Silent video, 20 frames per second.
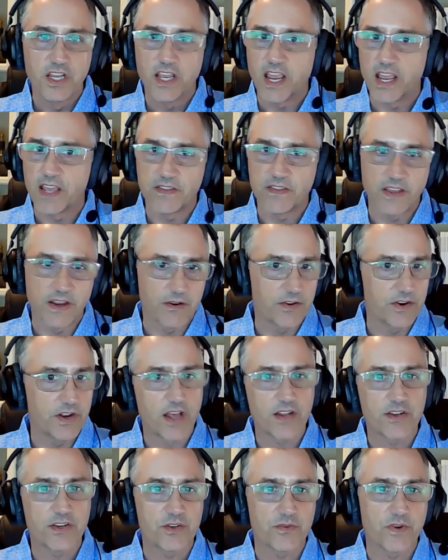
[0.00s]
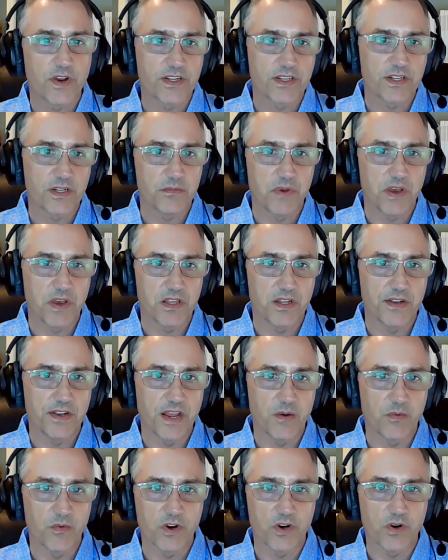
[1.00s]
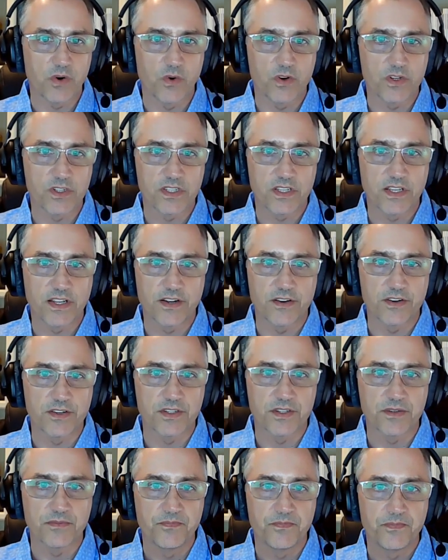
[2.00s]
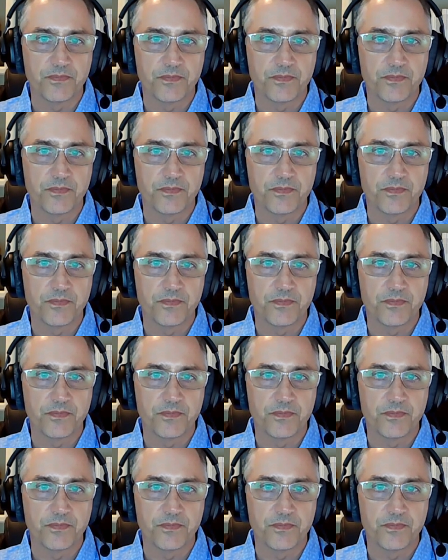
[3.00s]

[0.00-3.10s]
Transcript: and they are not directed by the network or its leaders.